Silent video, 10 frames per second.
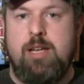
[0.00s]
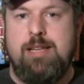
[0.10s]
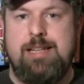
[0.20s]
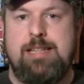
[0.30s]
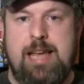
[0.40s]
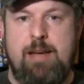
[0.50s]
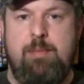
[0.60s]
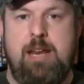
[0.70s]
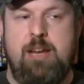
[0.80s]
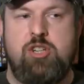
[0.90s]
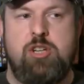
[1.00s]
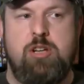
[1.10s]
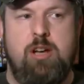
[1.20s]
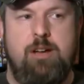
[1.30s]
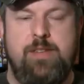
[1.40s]
his
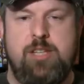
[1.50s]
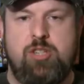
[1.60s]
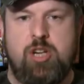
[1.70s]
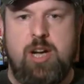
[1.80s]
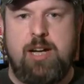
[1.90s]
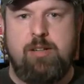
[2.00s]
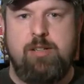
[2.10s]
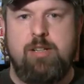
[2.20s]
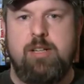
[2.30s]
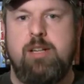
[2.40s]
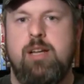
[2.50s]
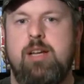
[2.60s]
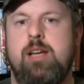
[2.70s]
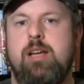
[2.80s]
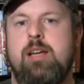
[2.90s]
examination of his childhood,
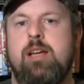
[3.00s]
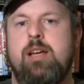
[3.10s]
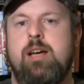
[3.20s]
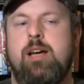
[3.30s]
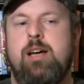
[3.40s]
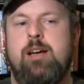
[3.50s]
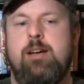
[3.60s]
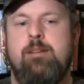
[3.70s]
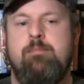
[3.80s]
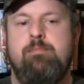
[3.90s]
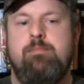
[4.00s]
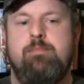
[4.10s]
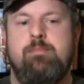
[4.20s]
to